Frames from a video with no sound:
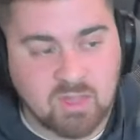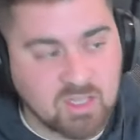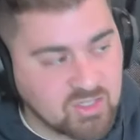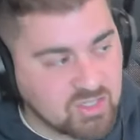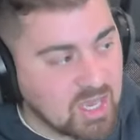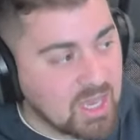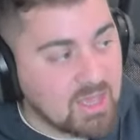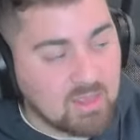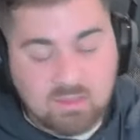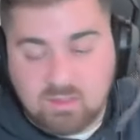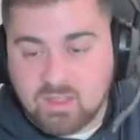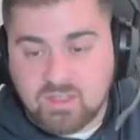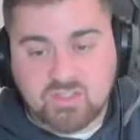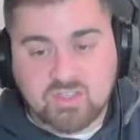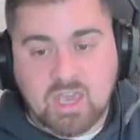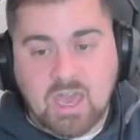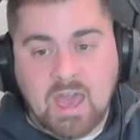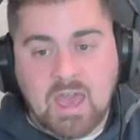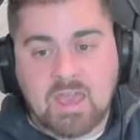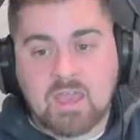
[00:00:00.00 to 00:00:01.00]
This, hey, this
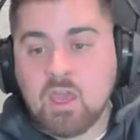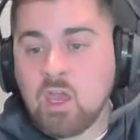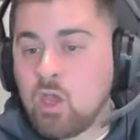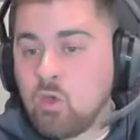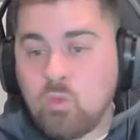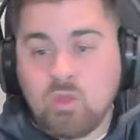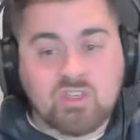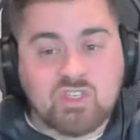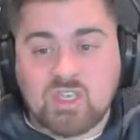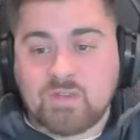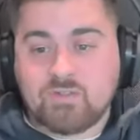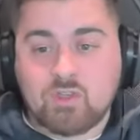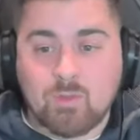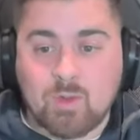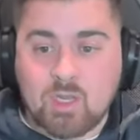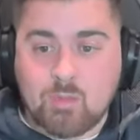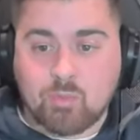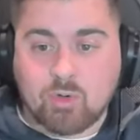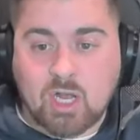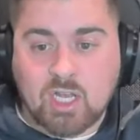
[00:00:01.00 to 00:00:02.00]
guy, we just have too
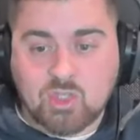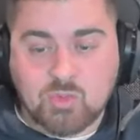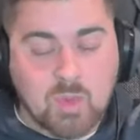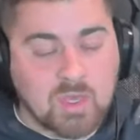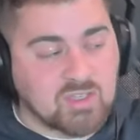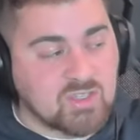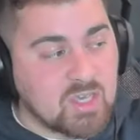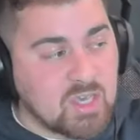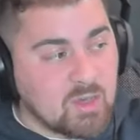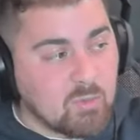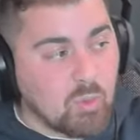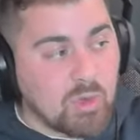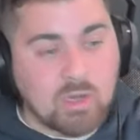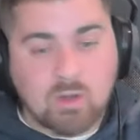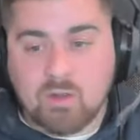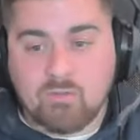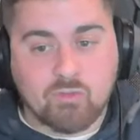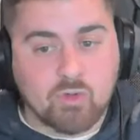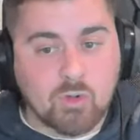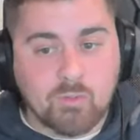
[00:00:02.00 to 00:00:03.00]
many prospects. We don't
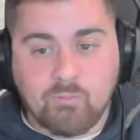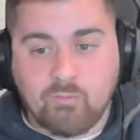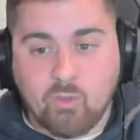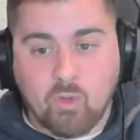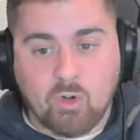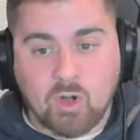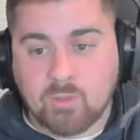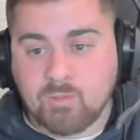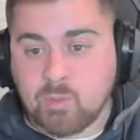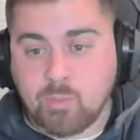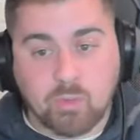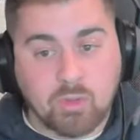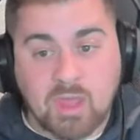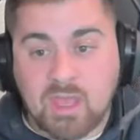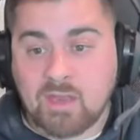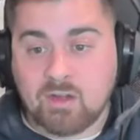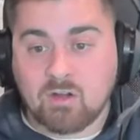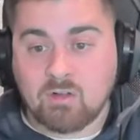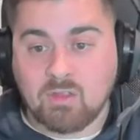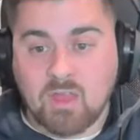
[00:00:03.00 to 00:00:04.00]
have room for him to play
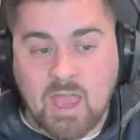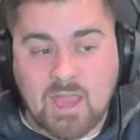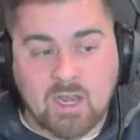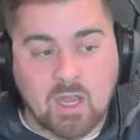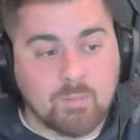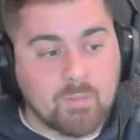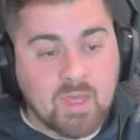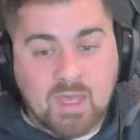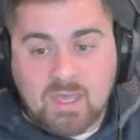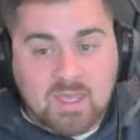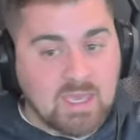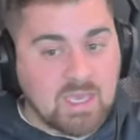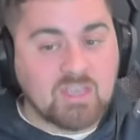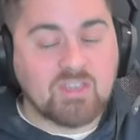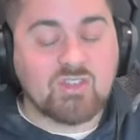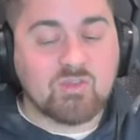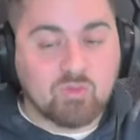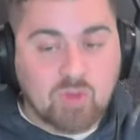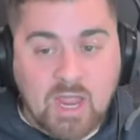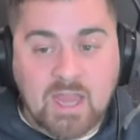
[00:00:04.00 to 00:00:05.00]
in our lineup.
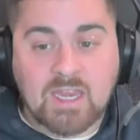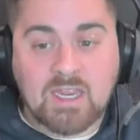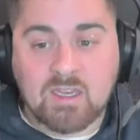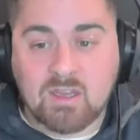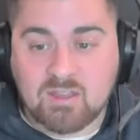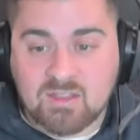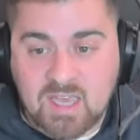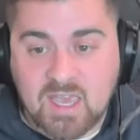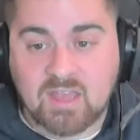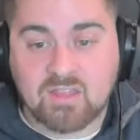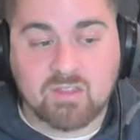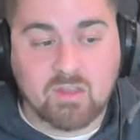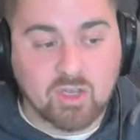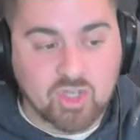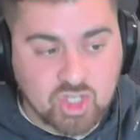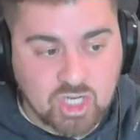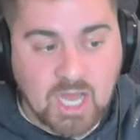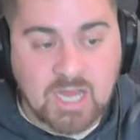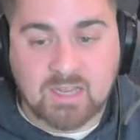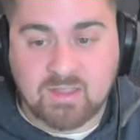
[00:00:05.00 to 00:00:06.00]
He's ready to take a
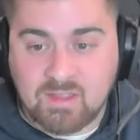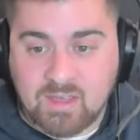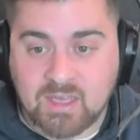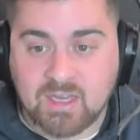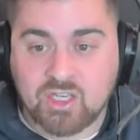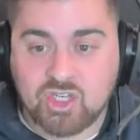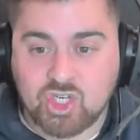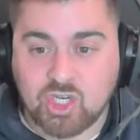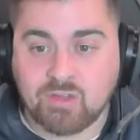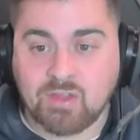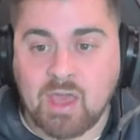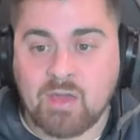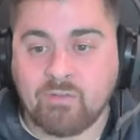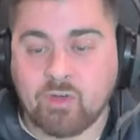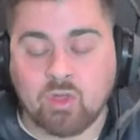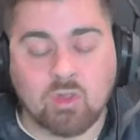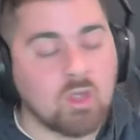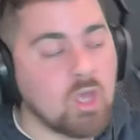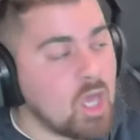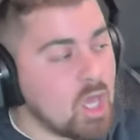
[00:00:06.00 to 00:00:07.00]
shot at the NHL
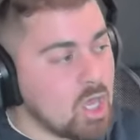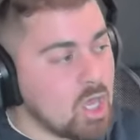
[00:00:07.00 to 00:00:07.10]
level.